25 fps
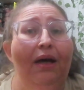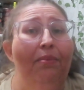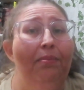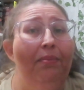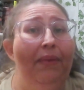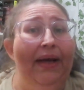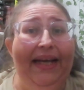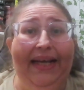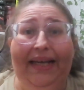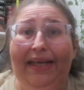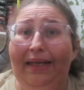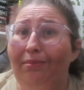
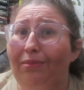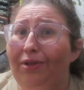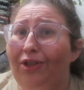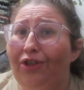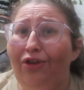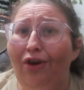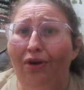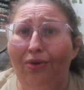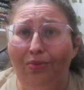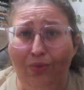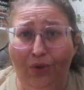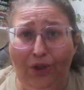my
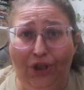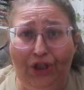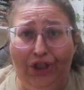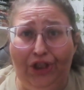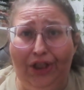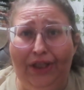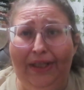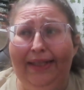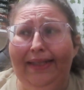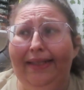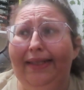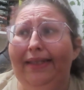Amazon wish
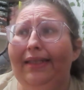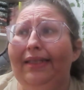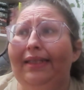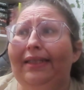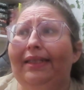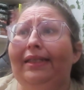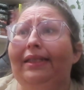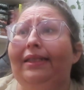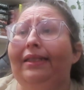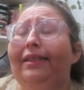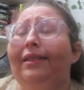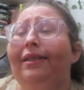
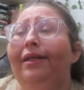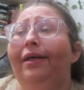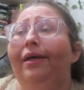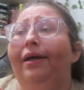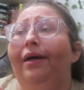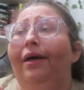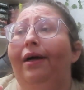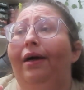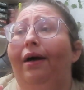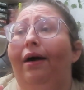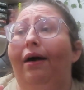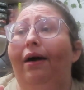lists,
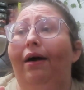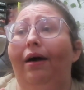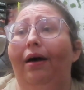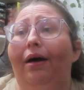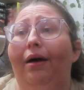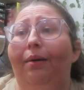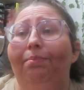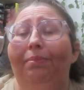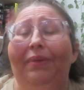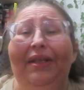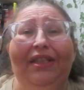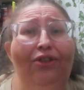
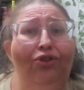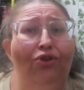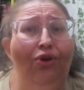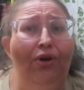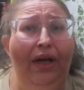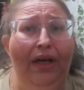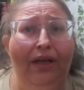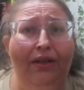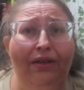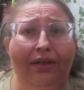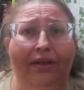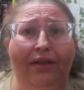mental
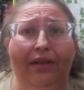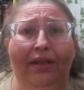health